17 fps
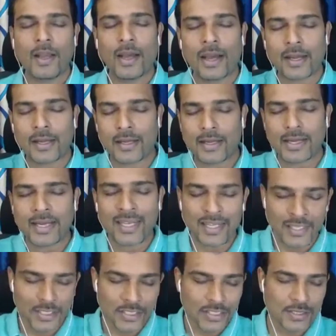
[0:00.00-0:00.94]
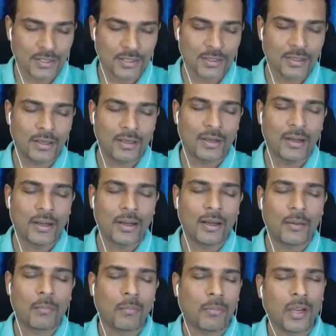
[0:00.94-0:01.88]
a gate
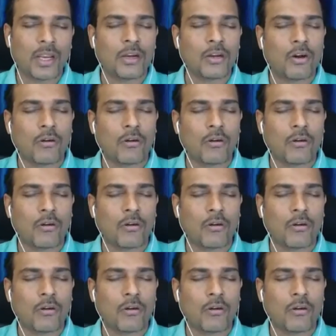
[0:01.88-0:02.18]
made